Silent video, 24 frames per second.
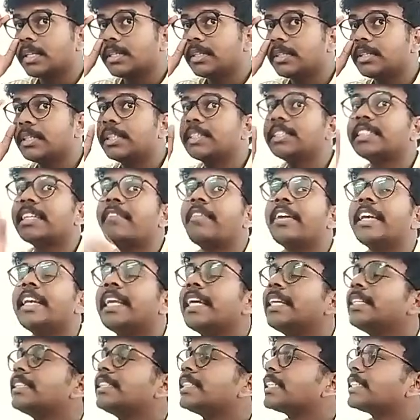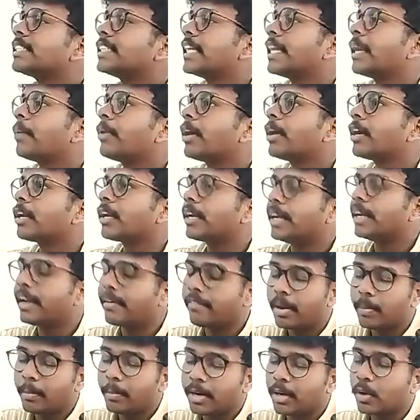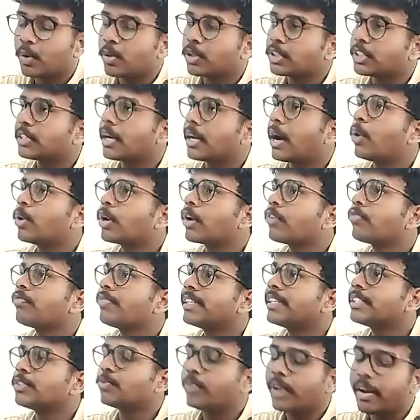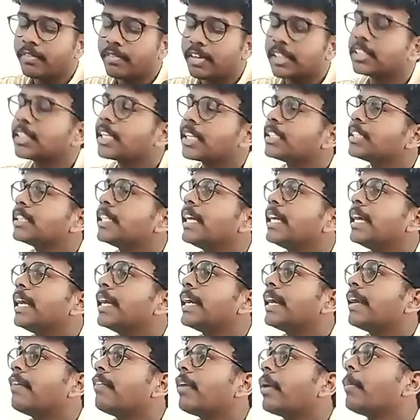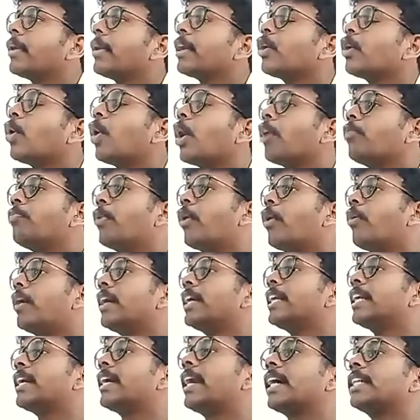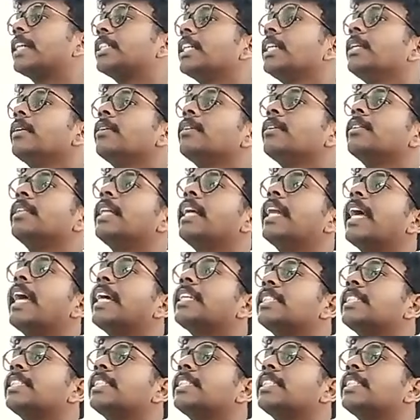the 17 sustainable development goals, out of which we have discussed the development goal of poverty reduction. The next